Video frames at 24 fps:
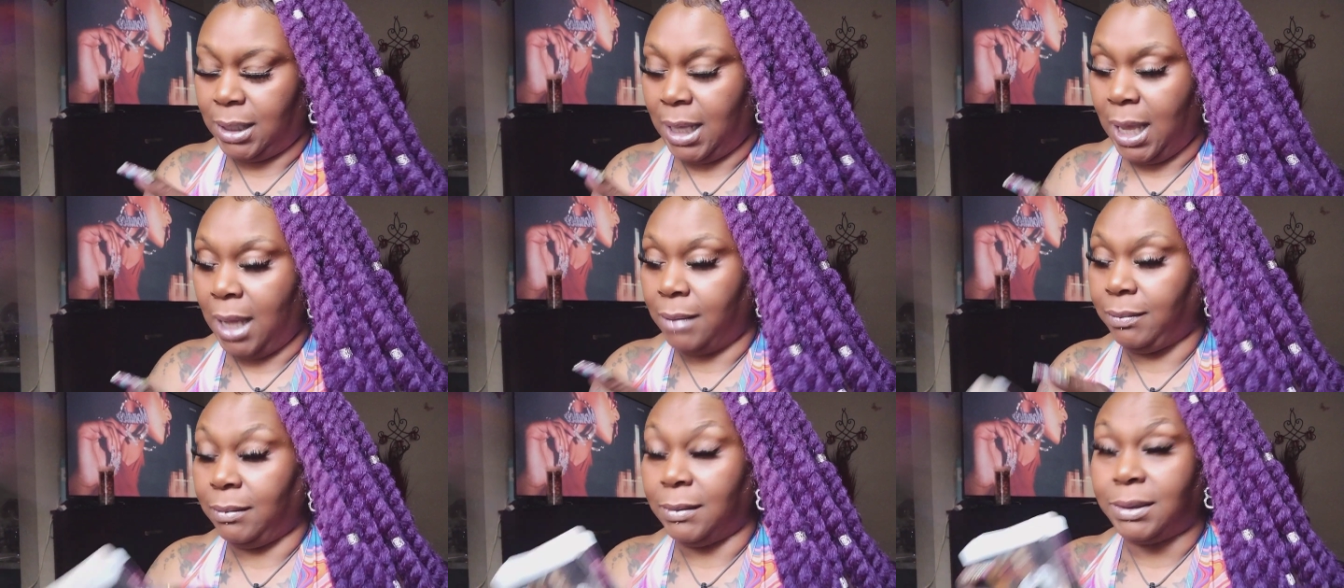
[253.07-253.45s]

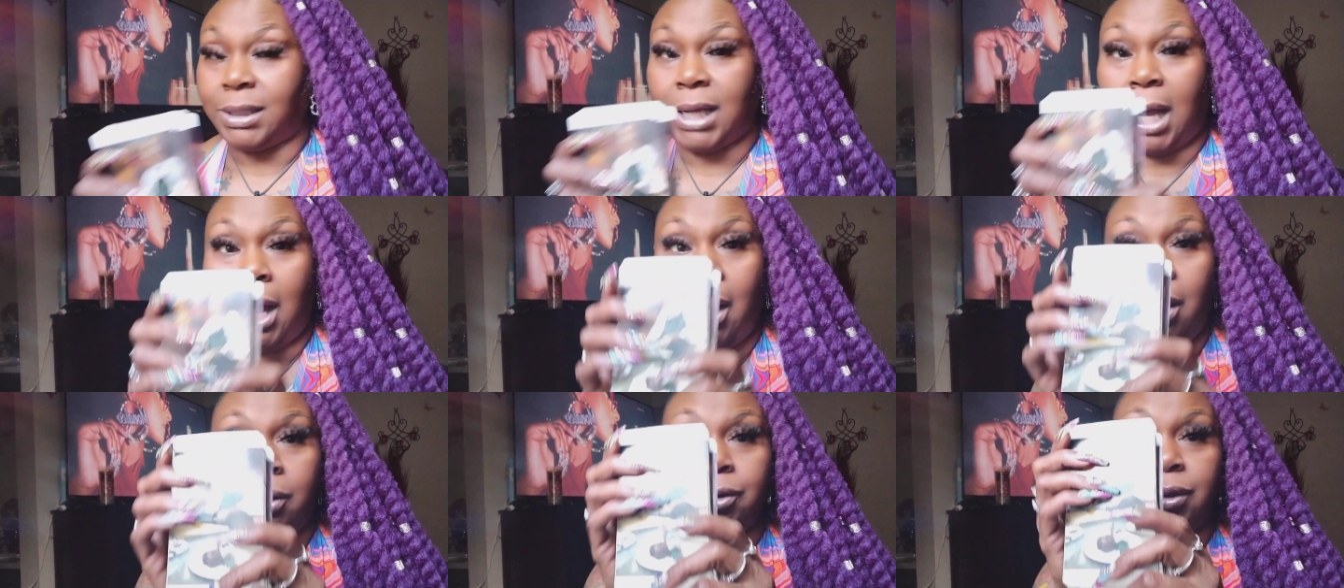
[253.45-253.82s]
Yeah,
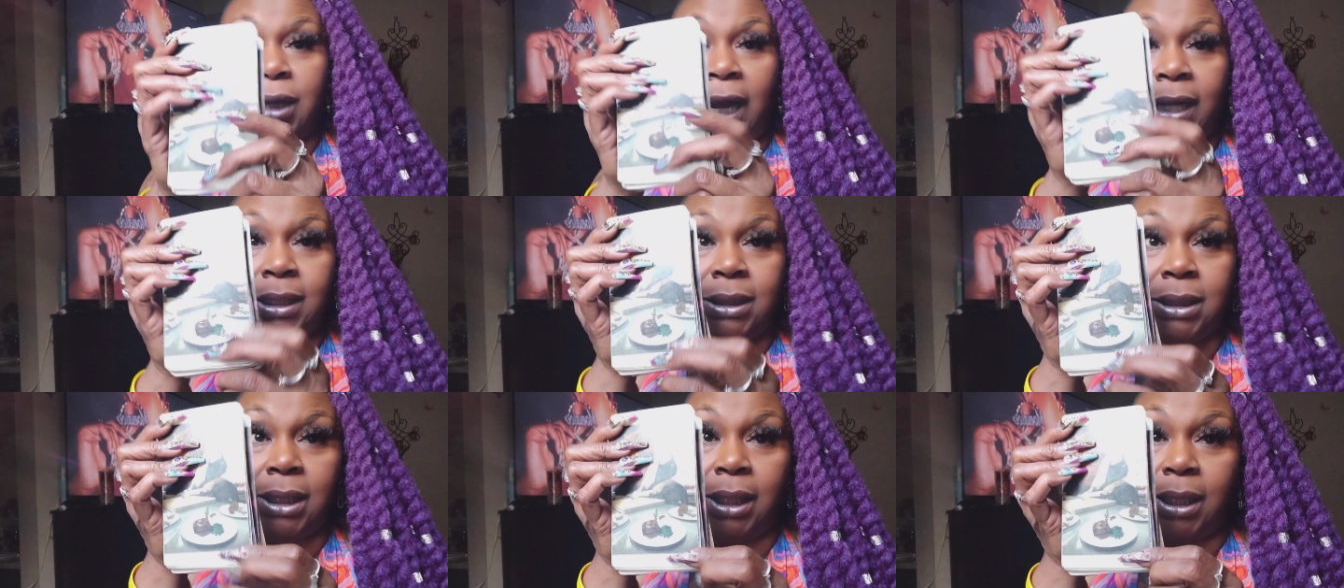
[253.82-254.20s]
told you
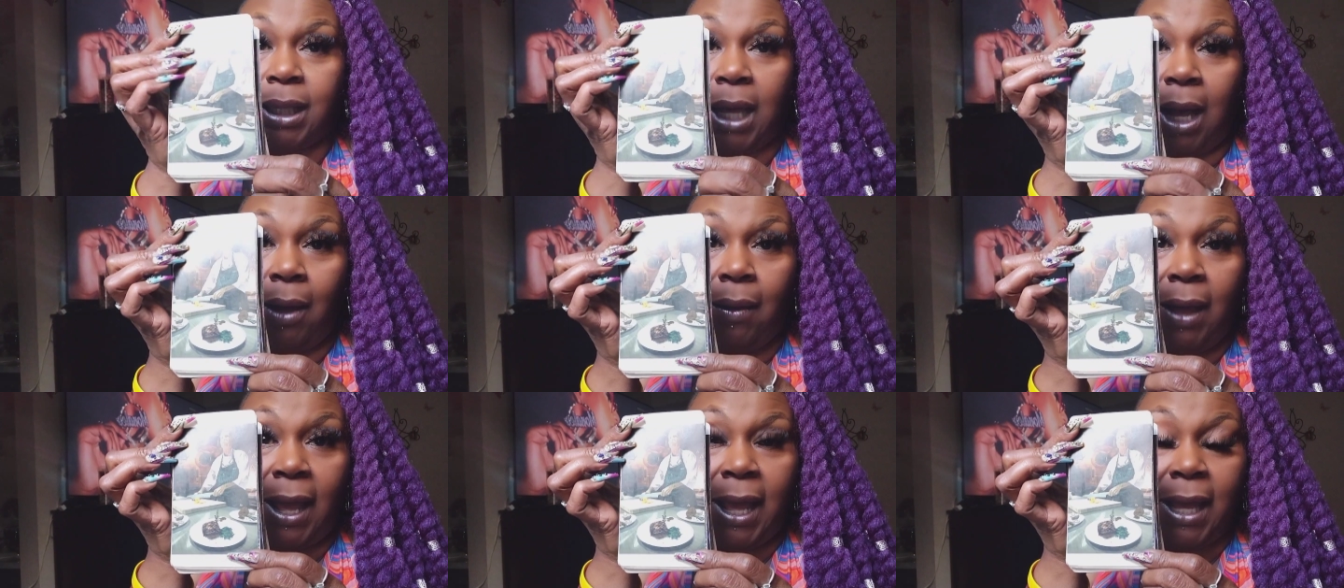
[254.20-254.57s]
they took
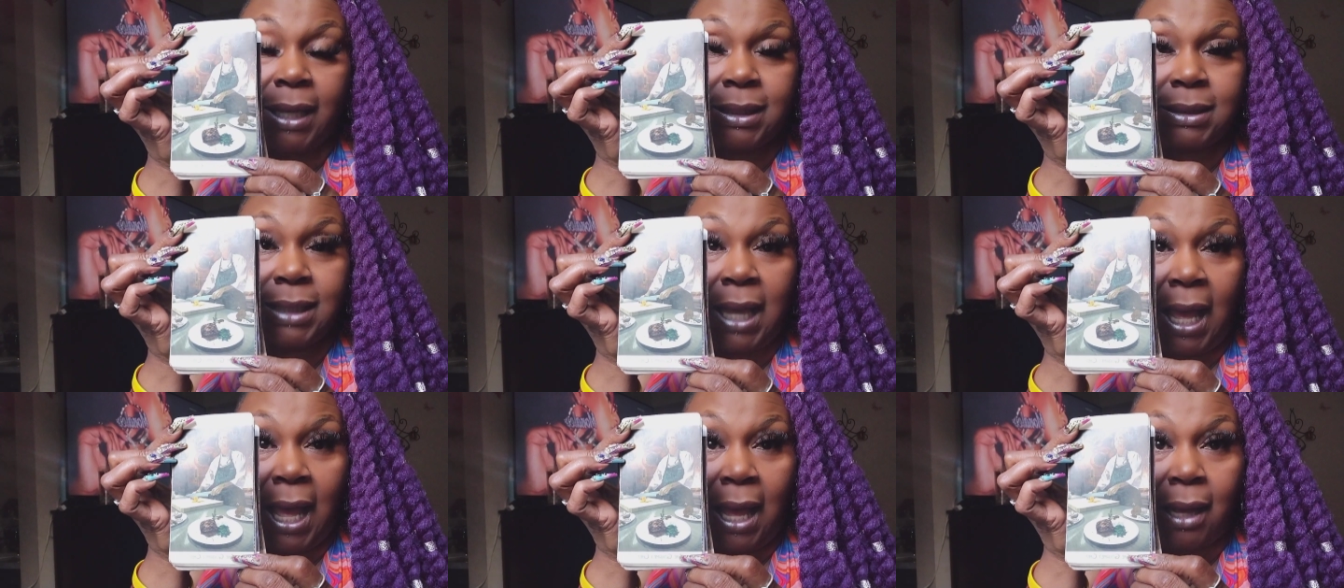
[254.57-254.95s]
your
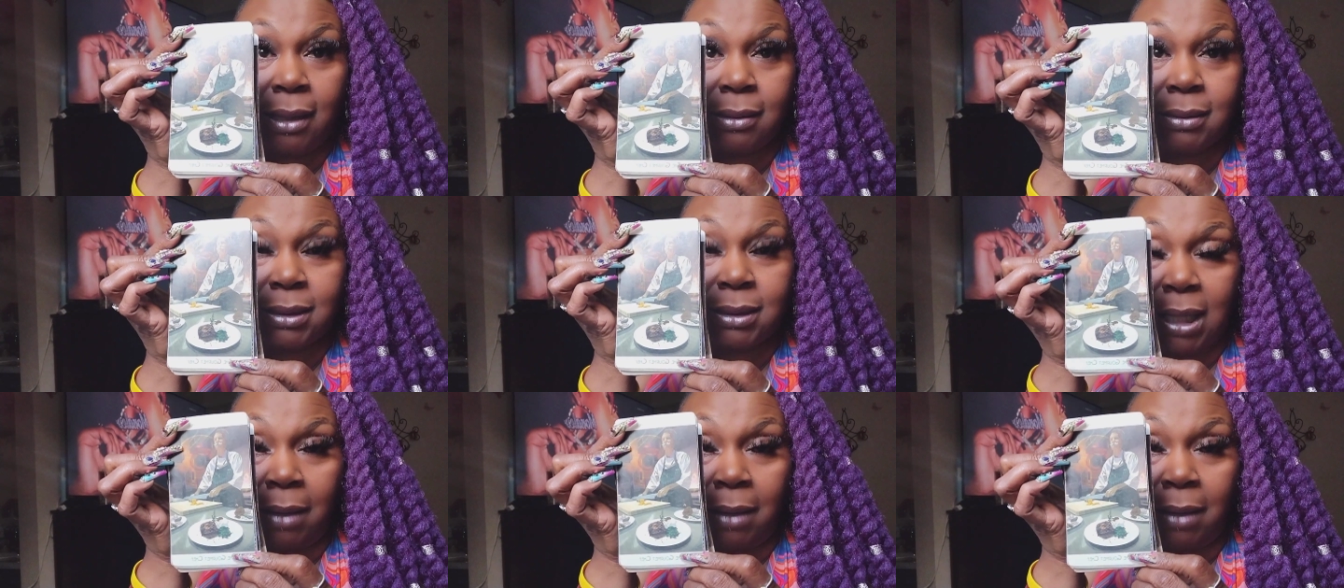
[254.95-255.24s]
ass out.